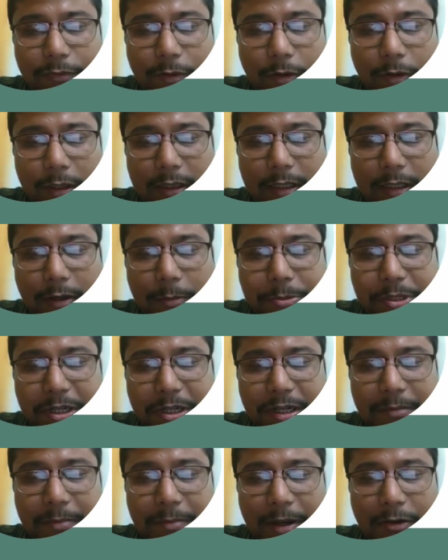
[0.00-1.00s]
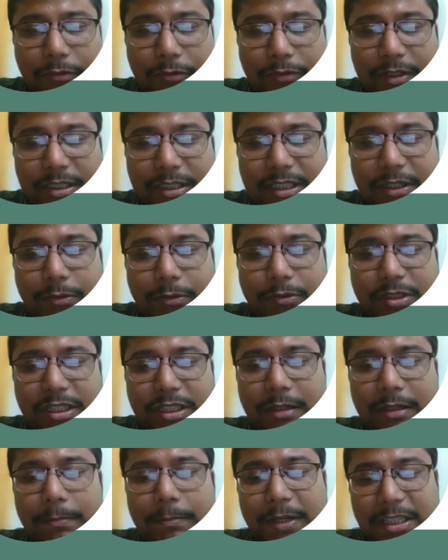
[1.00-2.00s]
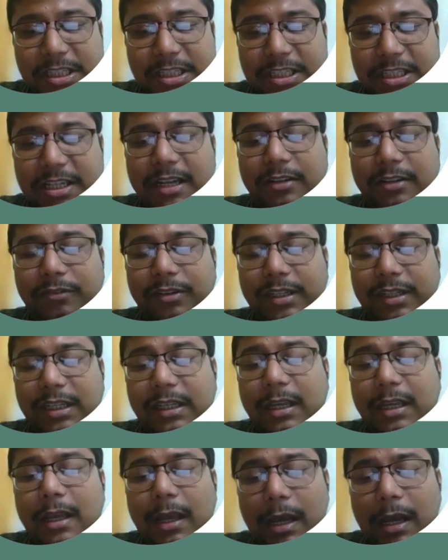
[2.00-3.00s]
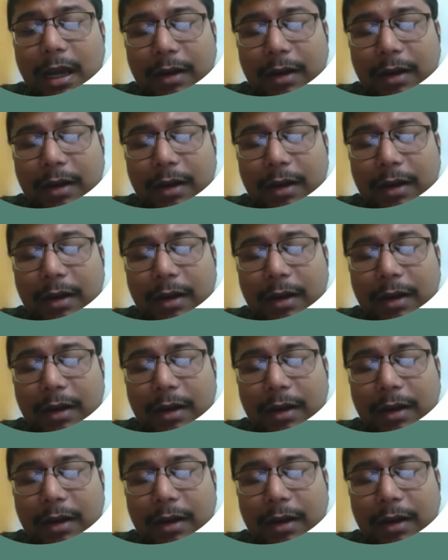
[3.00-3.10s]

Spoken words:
all the obstetric maneuvers used in breech delivery,